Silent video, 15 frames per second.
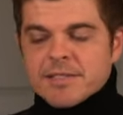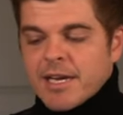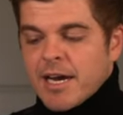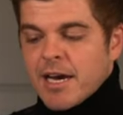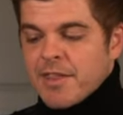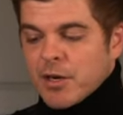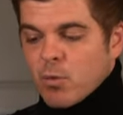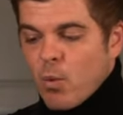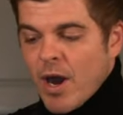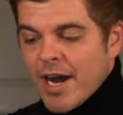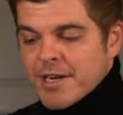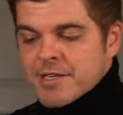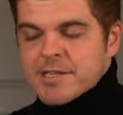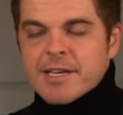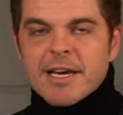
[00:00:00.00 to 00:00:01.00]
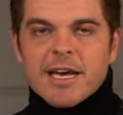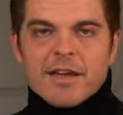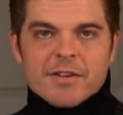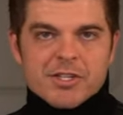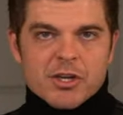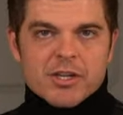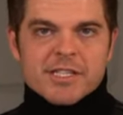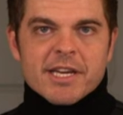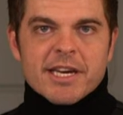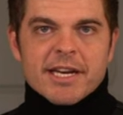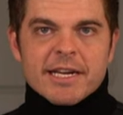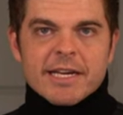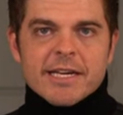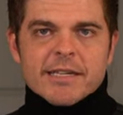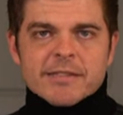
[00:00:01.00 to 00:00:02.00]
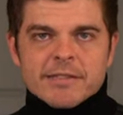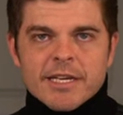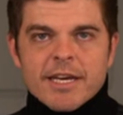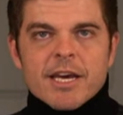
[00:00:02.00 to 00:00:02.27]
uh, that white, uh, it starts getting clear.